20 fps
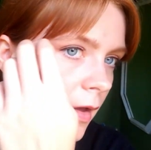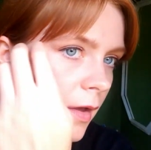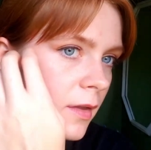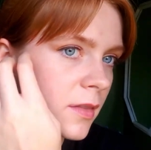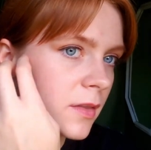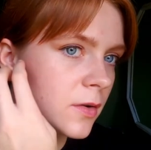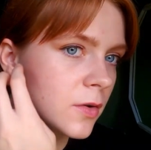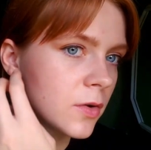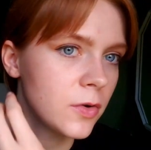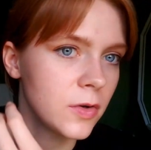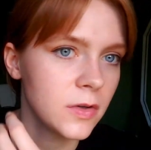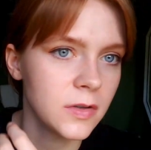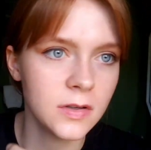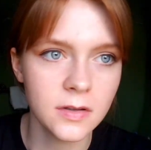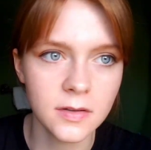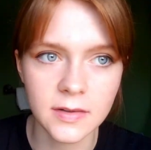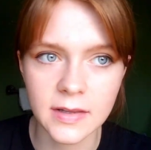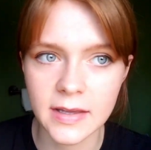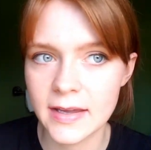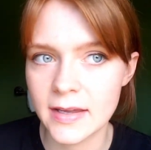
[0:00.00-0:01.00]
they're going to
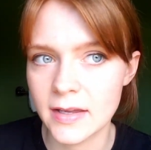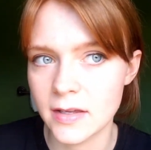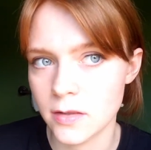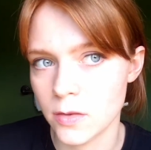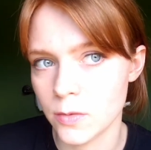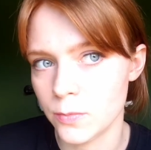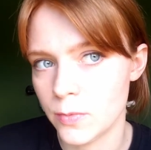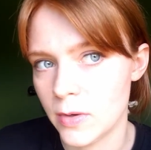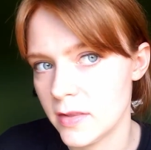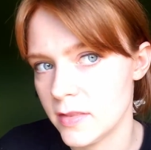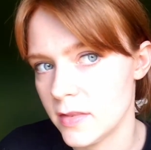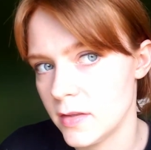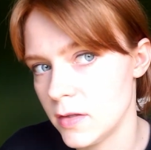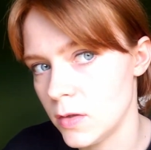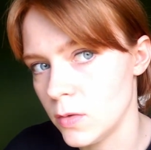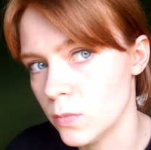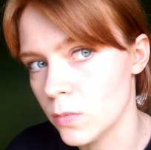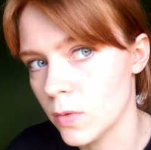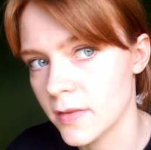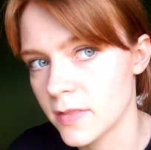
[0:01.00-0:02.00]
lay the way that you
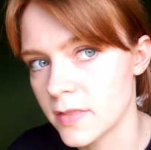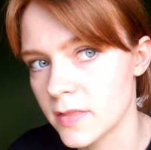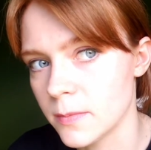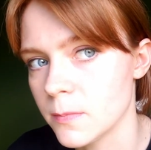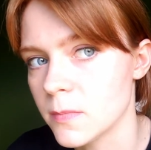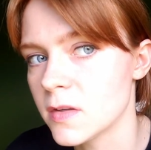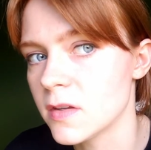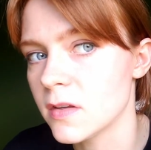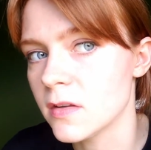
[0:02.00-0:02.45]
want them to